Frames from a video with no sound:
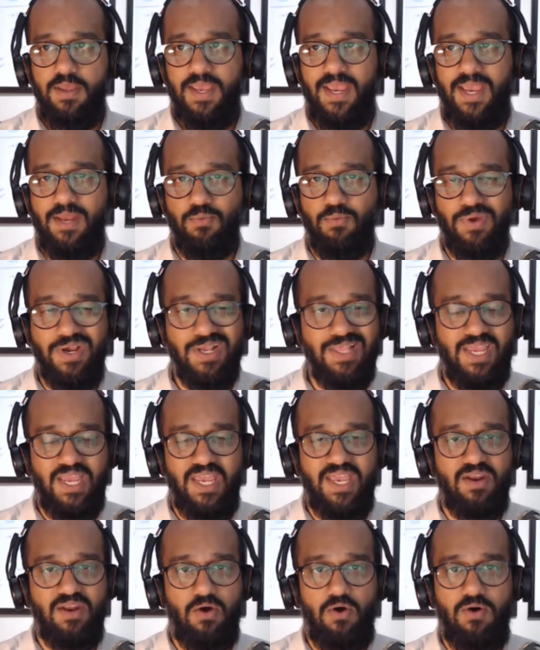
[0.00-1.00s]
And really,
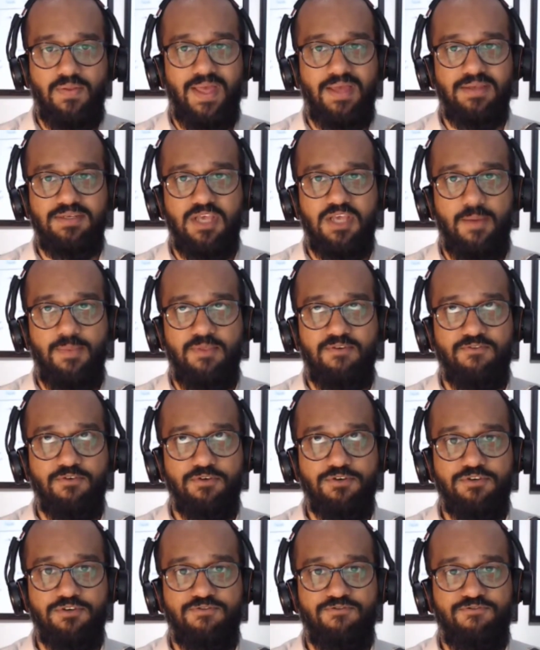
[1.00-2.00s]
in all that time, the first